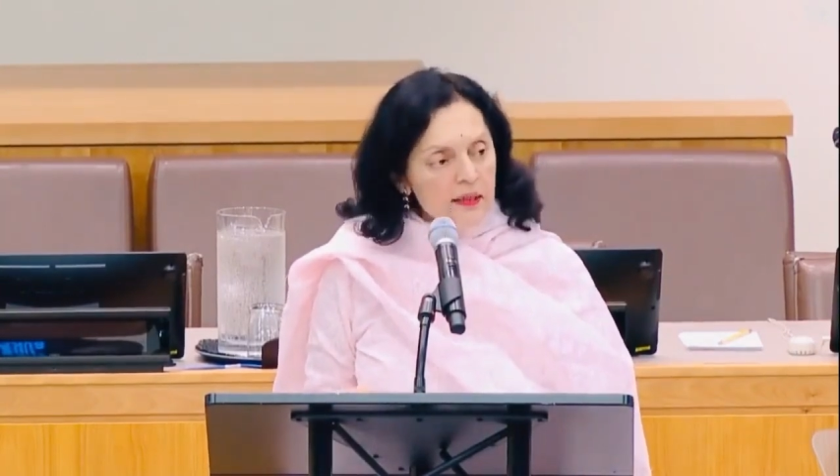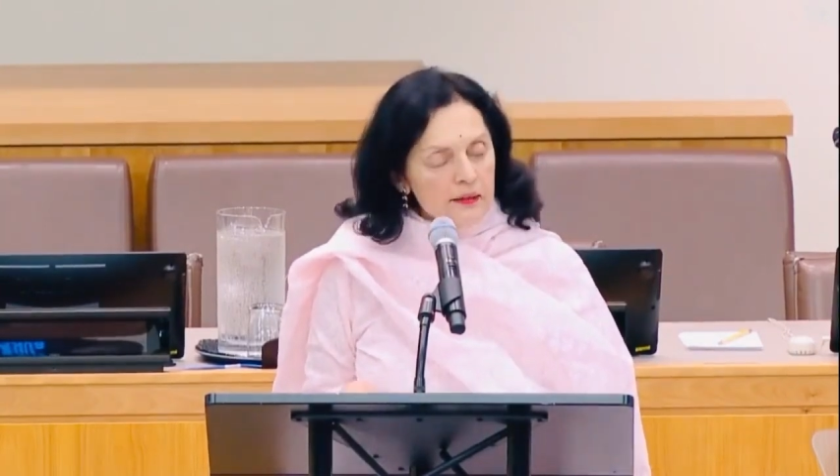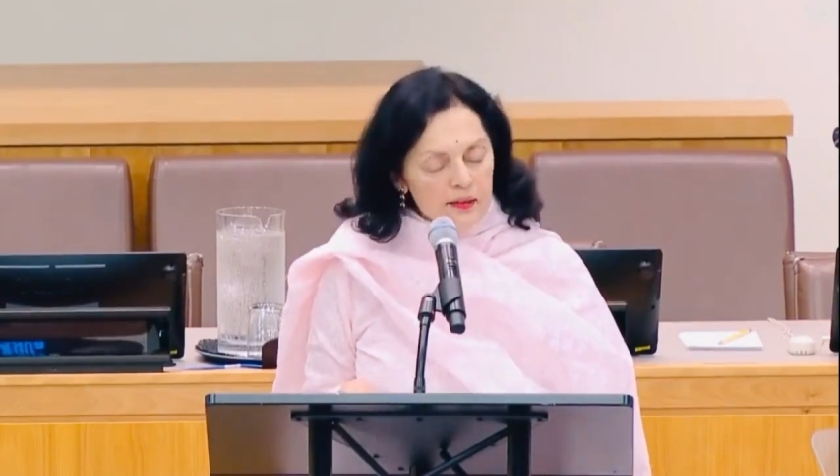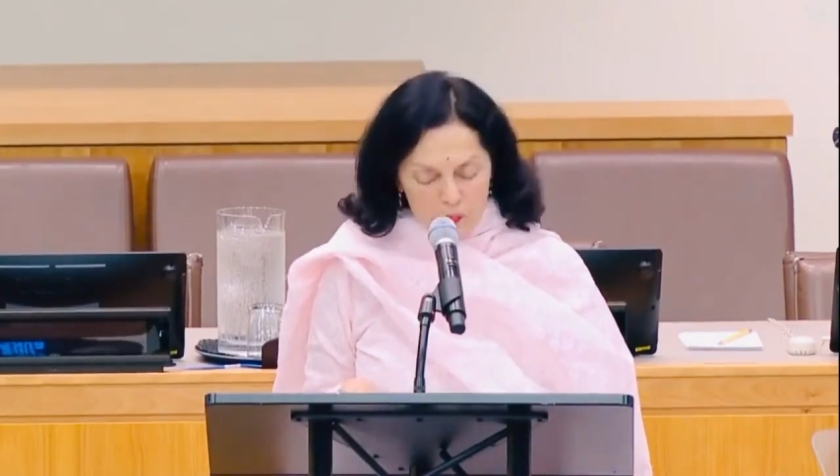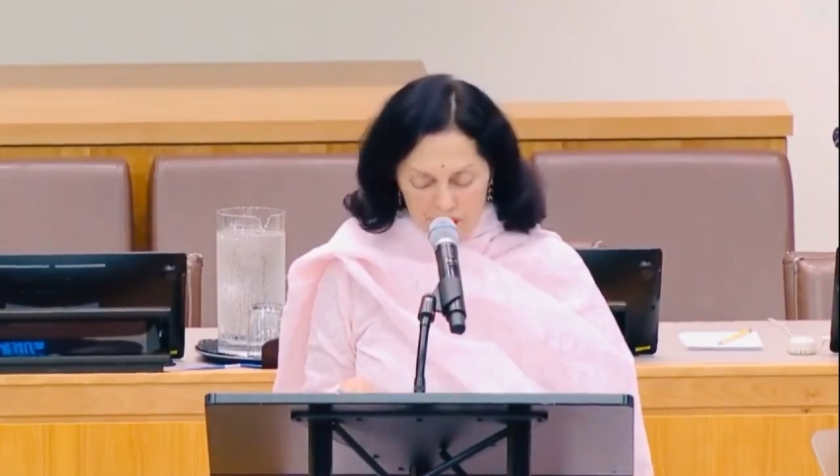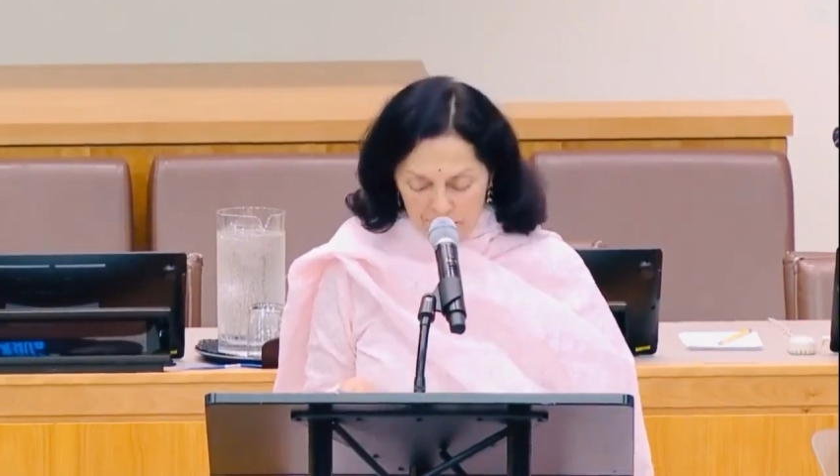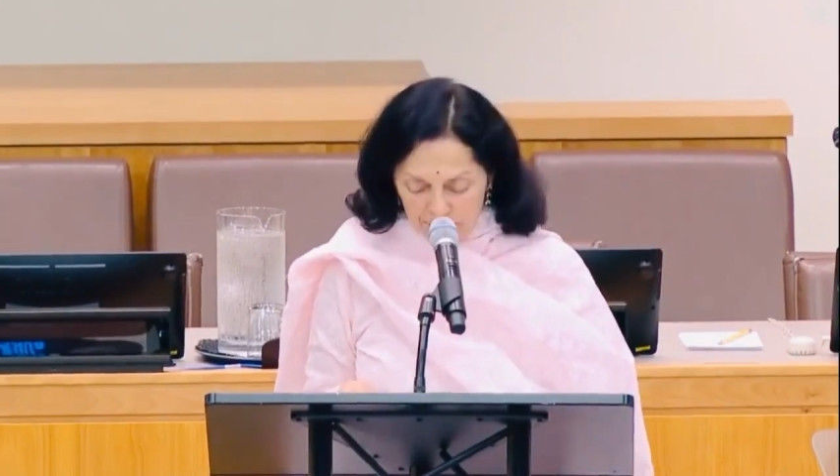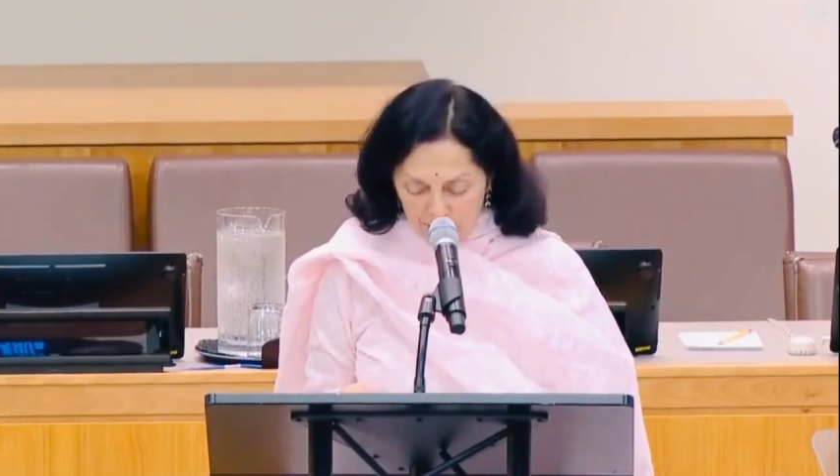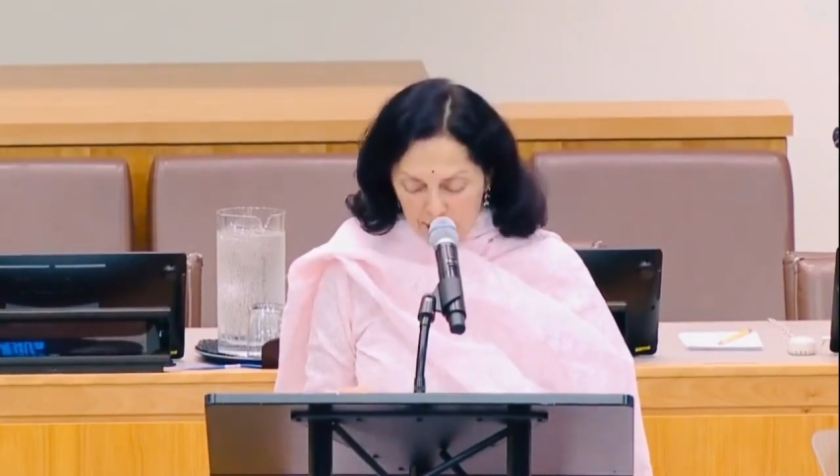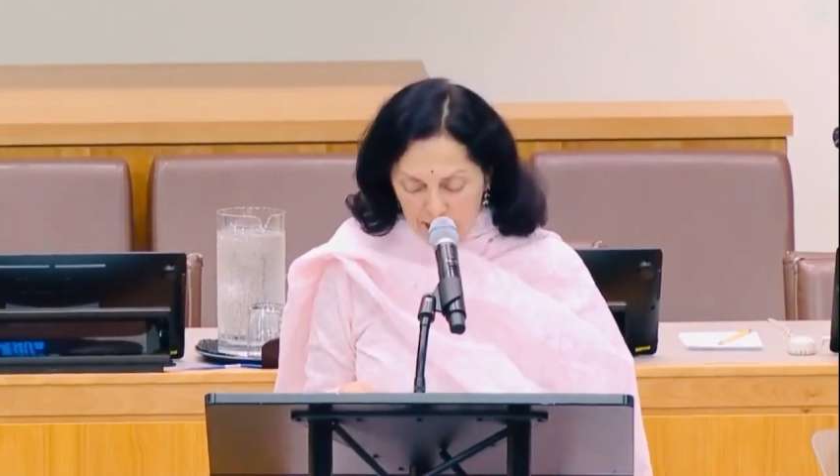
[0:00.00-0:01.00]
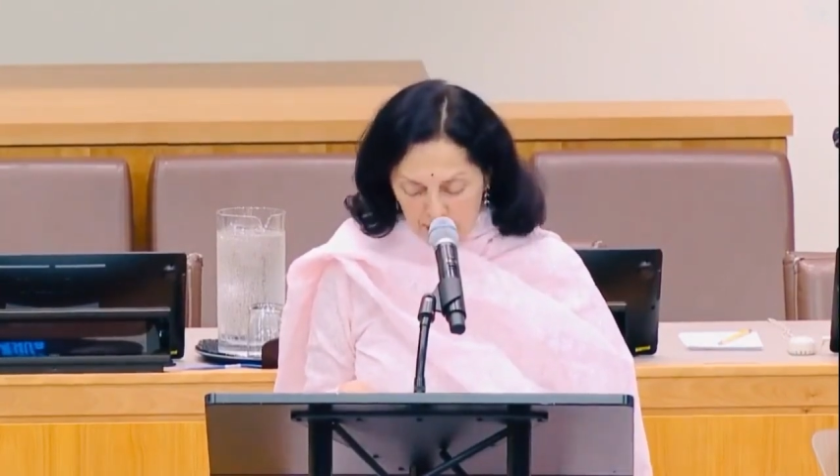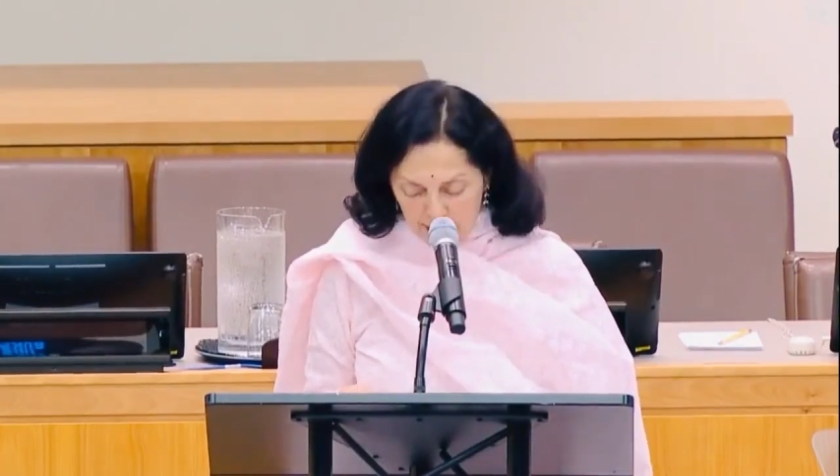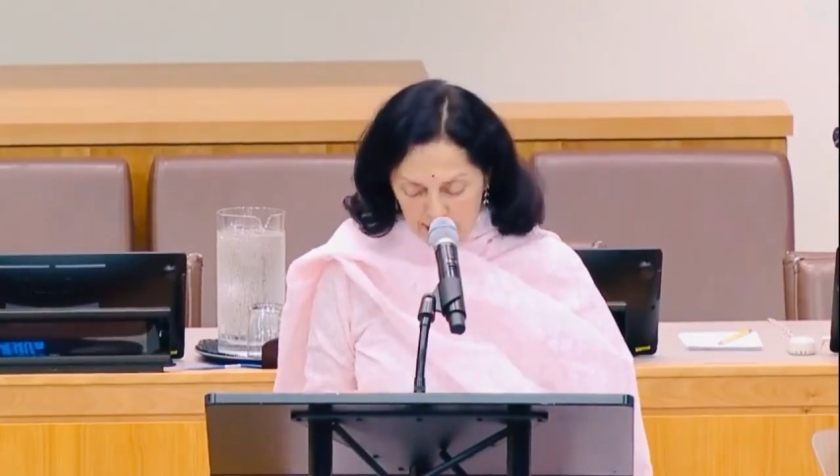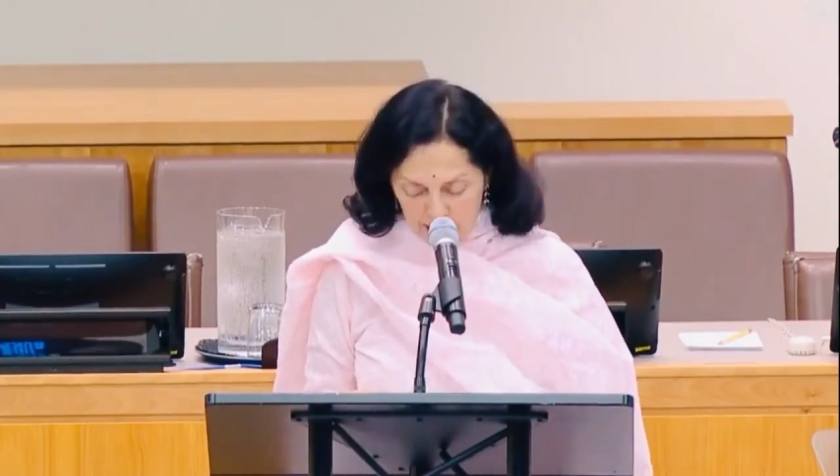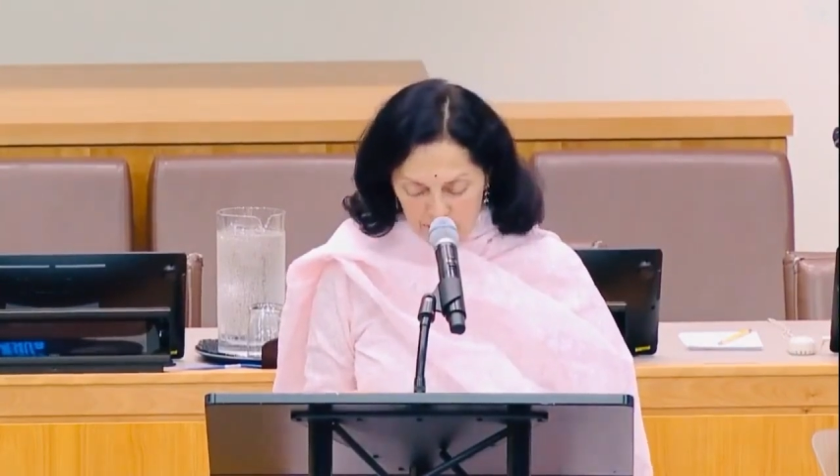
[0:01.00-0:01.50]
that we firmly
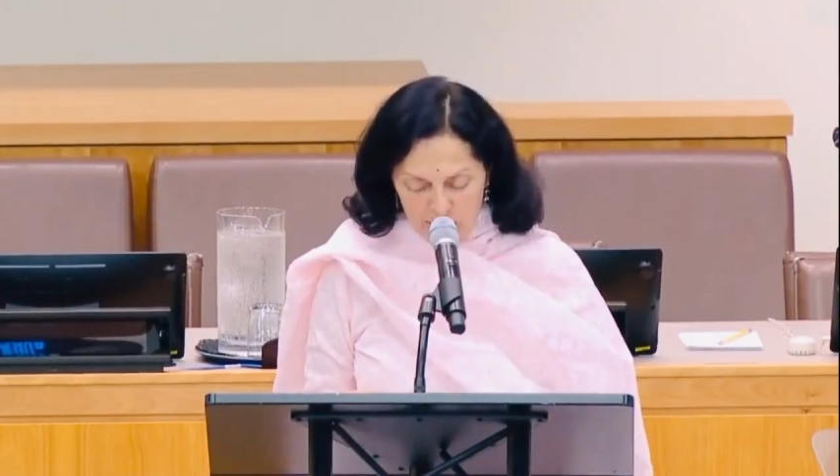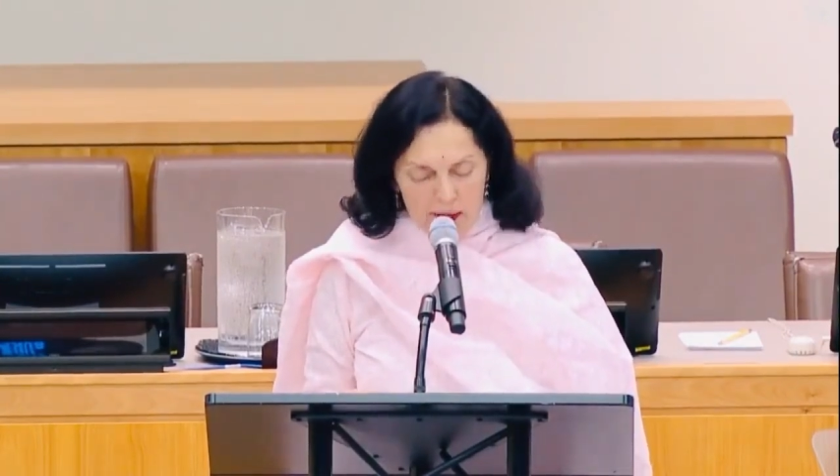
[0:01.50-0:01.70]
believe